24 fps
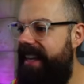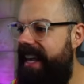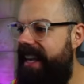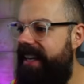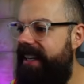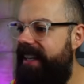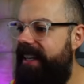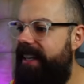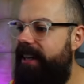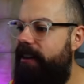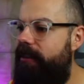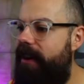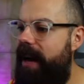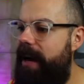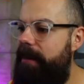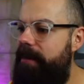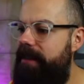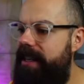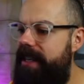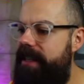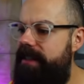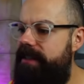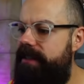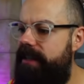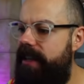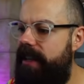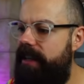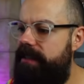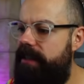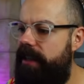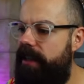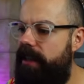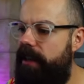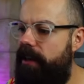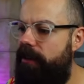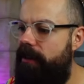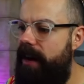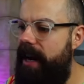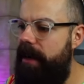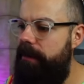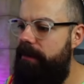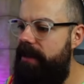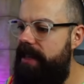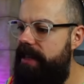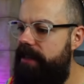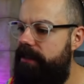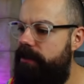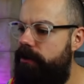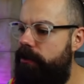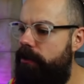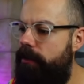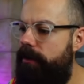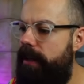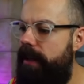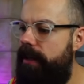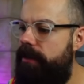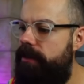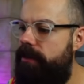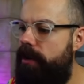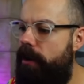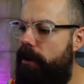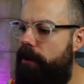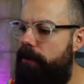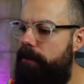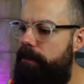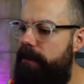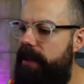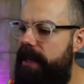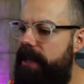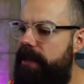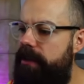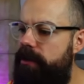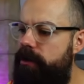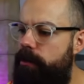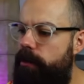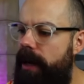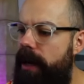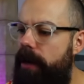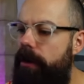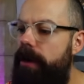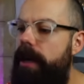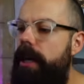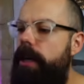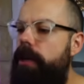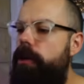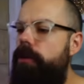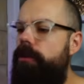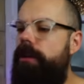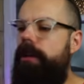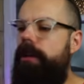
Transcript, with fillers: then I could grab these things. I could grab this sort of like top bit as well. You